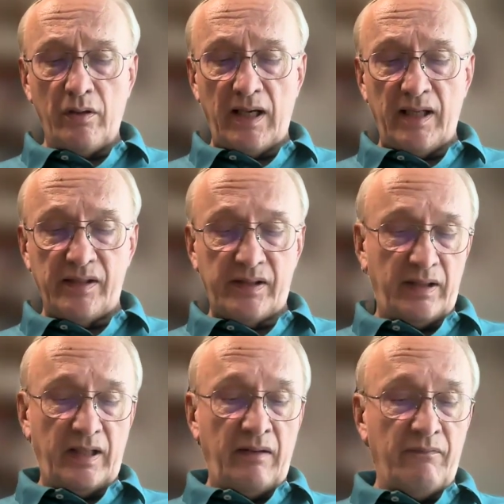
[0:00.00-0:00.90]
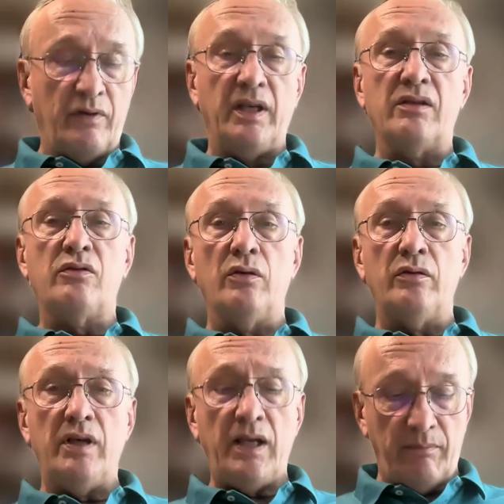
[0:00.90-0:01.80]
as envoy
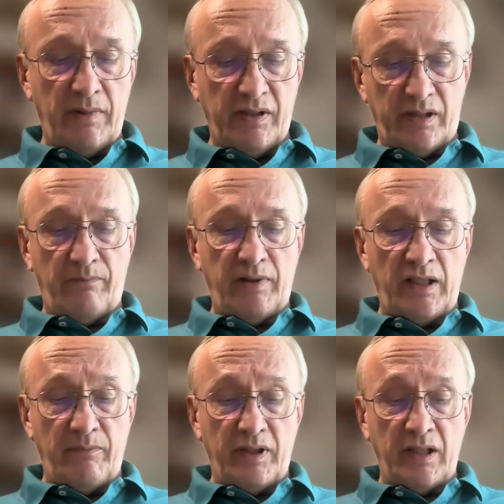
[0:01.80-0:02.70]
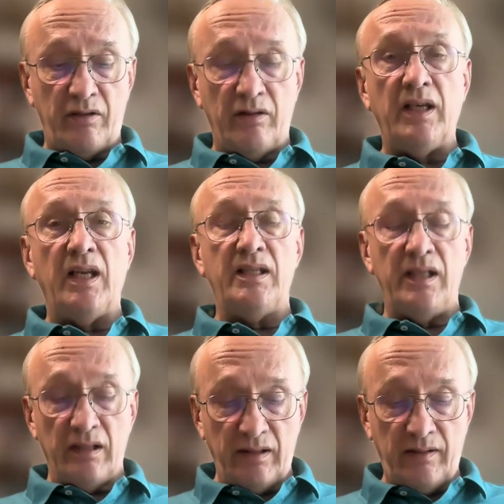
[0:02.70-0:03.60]
extraordinary and minister plenipotentiary in
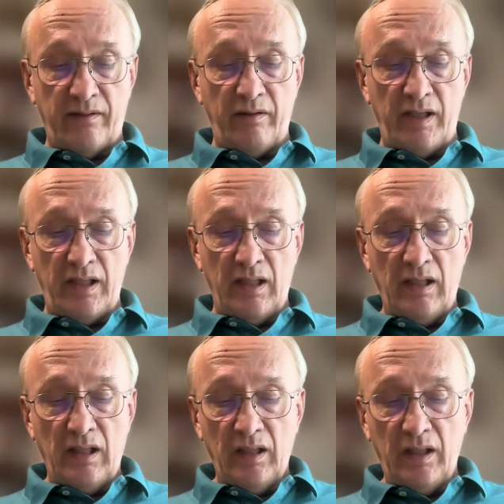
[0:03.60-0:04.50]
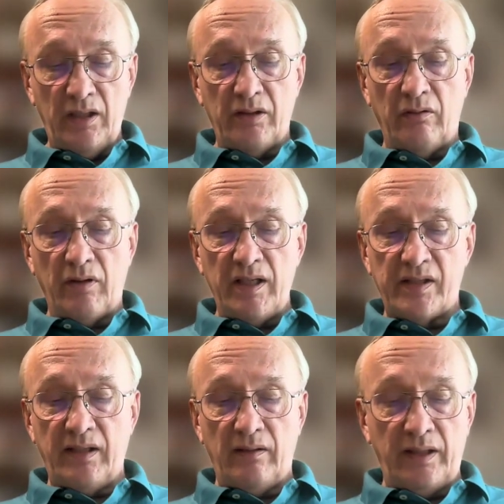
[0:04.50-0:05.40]
1893, he showed great
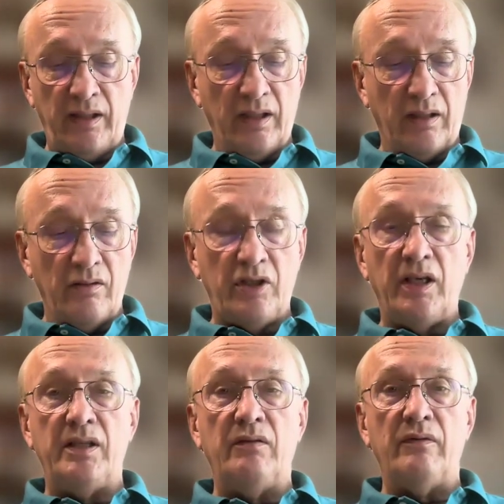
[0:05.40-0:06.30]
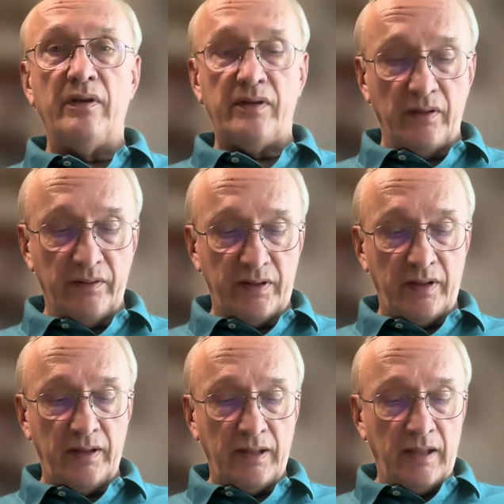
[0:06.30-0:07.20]
skill in negotiating with the
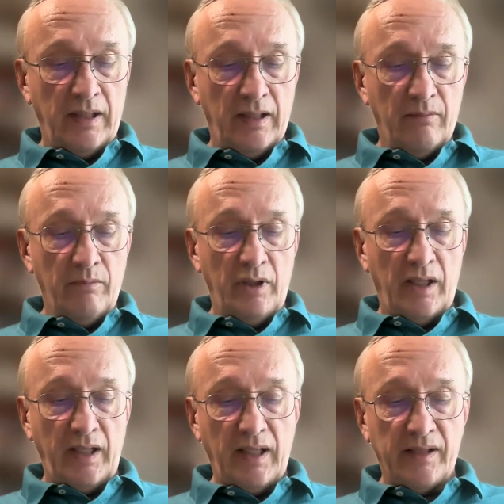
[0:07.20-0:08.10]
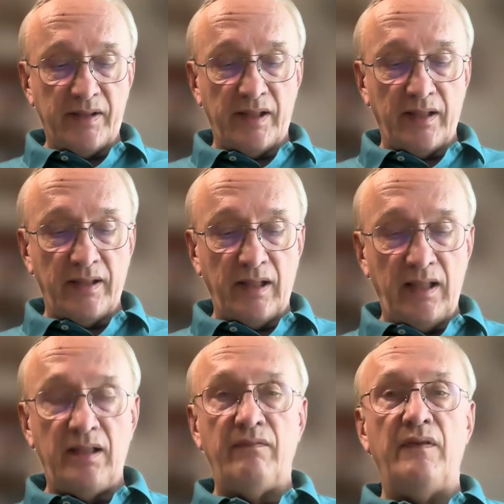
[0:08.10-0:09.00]
Sultan Mulai Hassan,
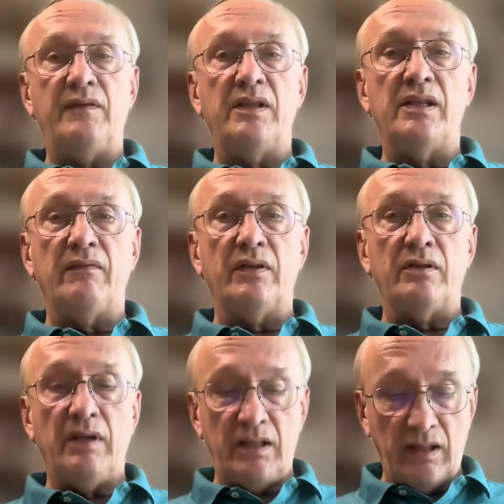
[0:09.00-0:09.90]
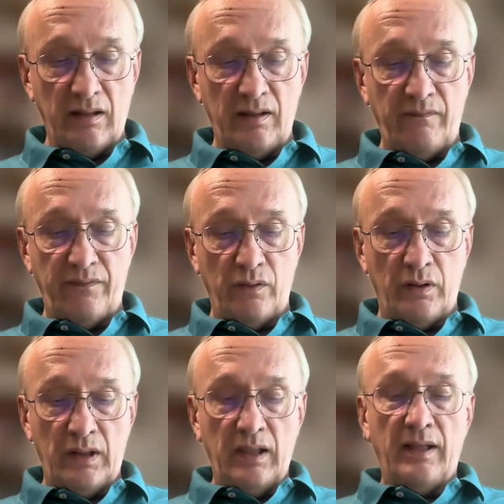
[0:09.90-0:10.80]
1857 to
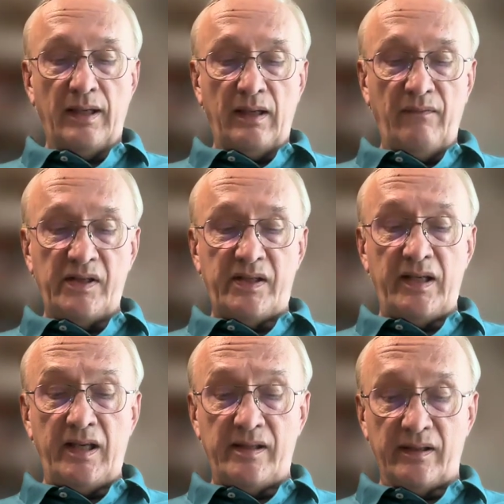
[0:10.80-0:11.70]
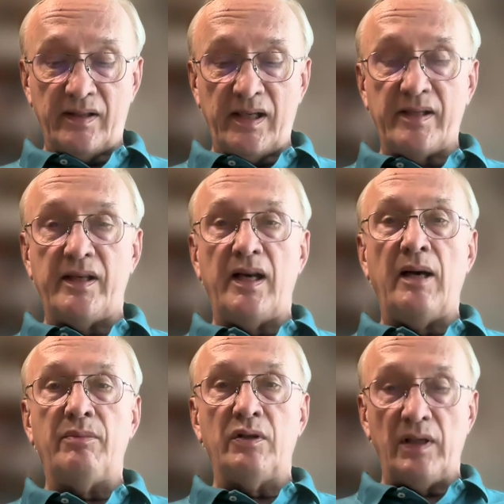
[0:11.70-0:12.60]
1894, and visited his successor
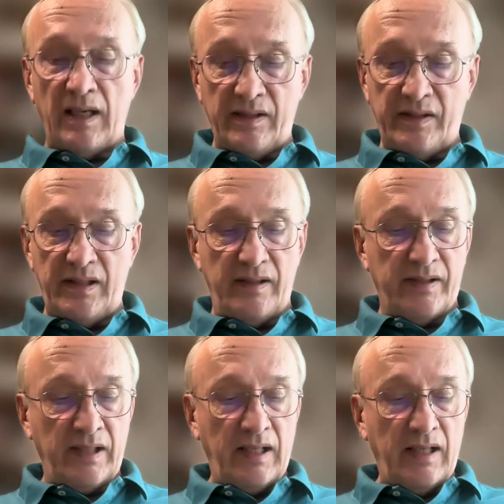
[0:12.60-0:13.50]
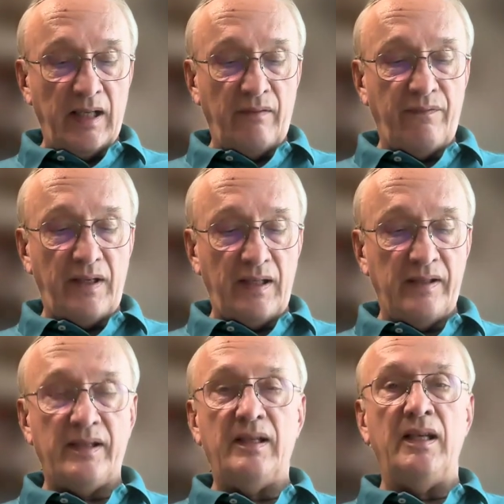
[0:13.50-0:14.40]
Abdul Aziz at
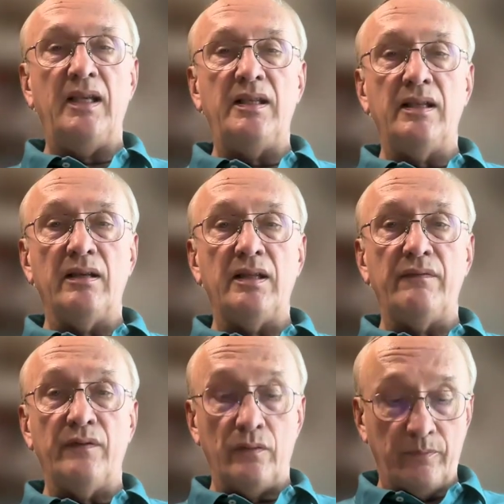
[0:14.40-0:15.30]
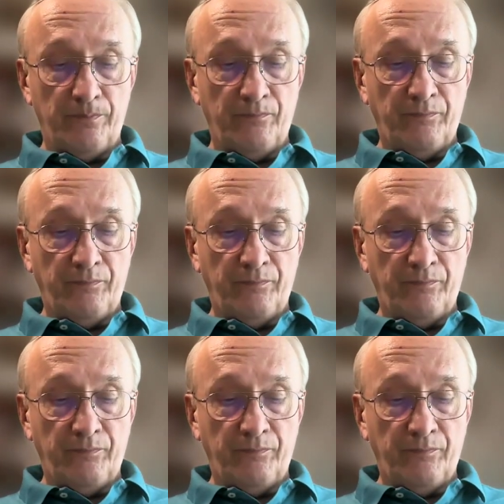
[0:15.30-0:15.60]
Fez in 1894.